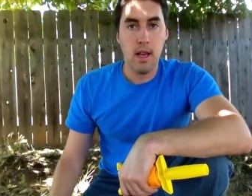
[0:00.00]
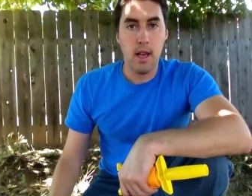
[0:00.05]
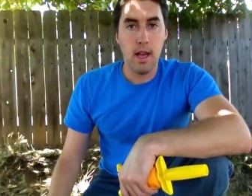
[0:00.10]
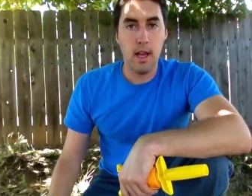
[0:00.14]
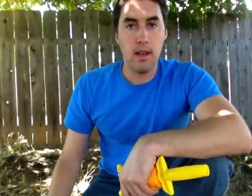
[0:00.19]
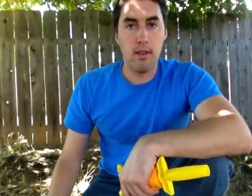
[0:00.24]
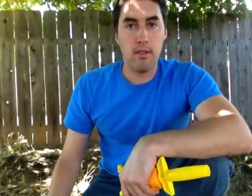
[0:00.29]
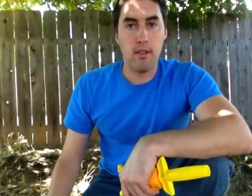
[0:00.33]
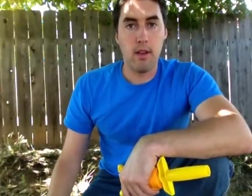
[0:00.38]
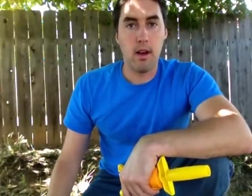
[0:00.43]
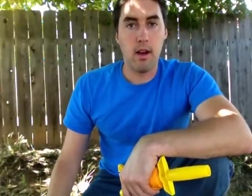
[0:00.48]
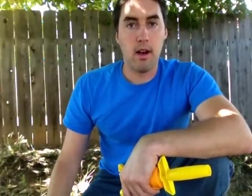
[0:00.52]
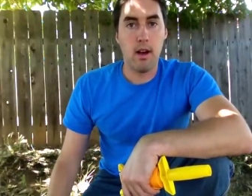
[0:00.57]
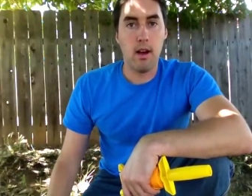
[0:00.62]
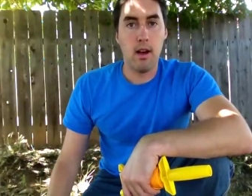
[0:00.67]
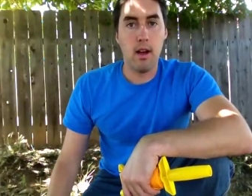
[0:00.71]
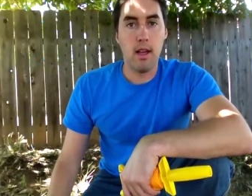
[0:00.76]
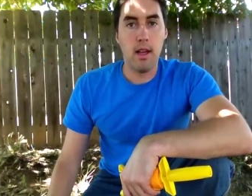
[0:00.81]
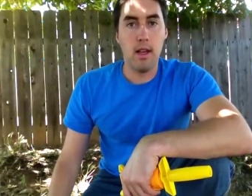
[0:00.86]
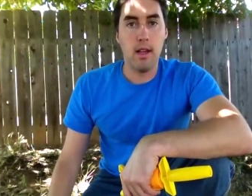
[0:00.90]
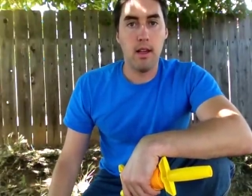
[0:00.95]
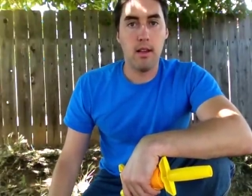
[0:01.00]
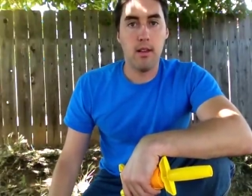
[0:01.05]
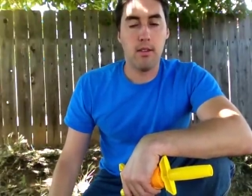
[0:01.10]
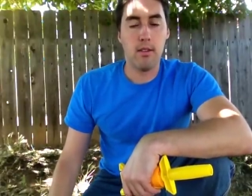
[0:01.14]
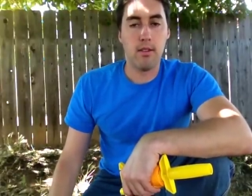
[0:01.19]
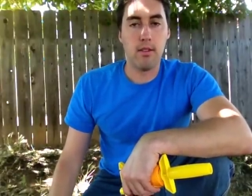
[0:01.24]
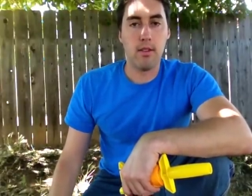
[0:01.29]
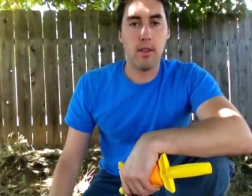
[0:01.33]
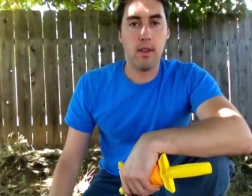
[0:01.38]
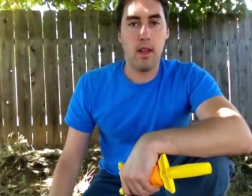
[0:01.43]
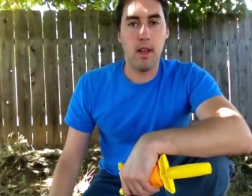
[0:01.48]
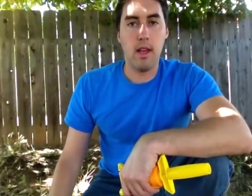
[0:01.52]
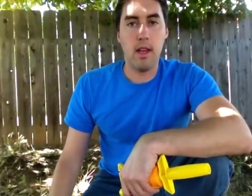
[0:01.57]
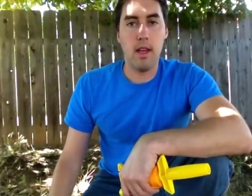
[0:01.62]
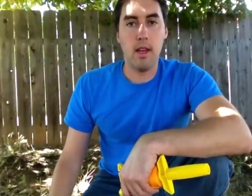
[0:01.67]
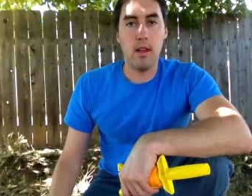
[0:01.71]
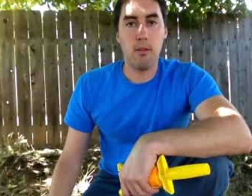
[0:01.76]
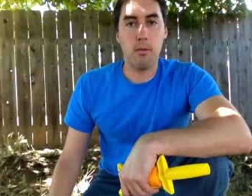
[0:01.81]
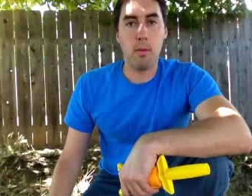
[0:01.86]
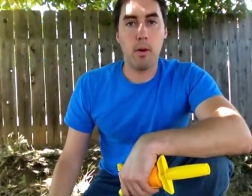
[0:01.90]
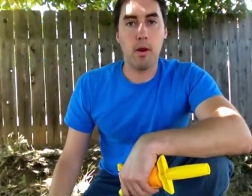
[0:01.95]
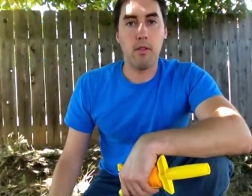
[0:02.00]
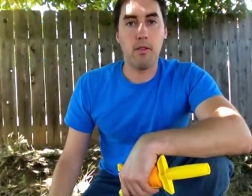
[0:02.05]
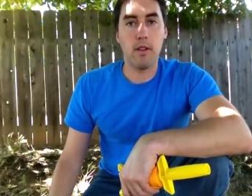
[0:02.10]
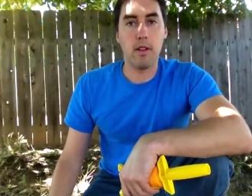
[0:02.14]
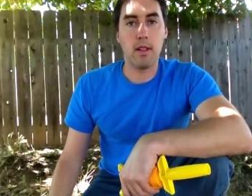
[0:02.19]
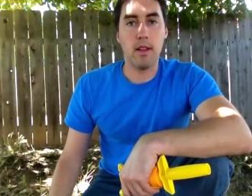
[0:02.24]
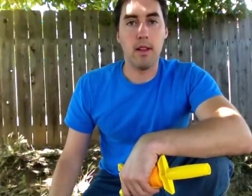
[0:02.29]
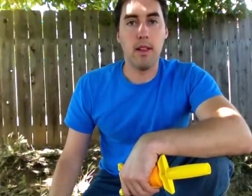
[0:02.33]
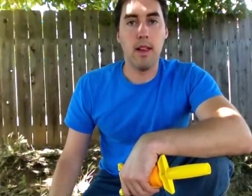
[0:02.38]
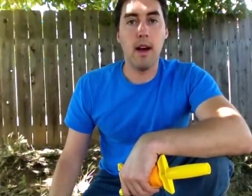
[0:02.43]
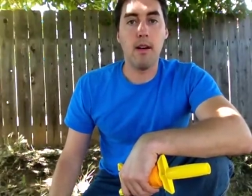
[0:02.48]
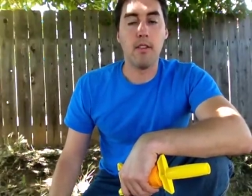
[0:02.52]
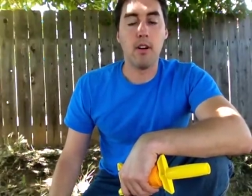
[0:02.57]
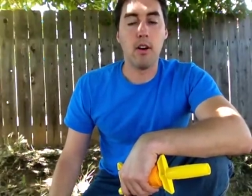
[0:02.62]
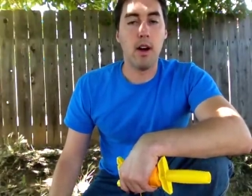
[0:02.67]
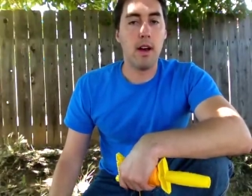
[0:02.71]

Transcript: is, uh, is is perfectly level.